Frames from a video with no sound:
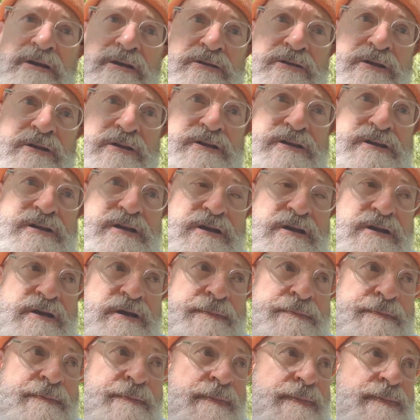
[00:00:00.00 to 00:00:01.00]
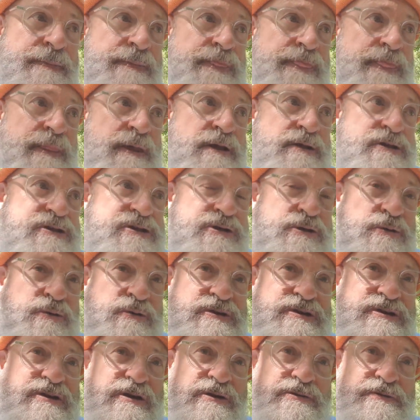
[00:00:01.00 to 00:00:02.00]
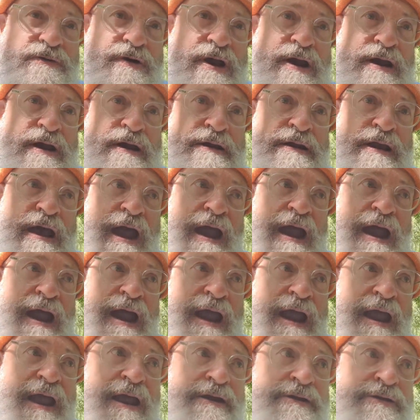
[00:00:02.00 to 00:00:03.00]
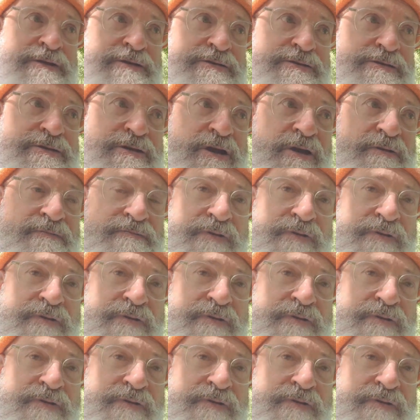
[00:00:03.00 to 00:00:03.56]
that stores the grain and the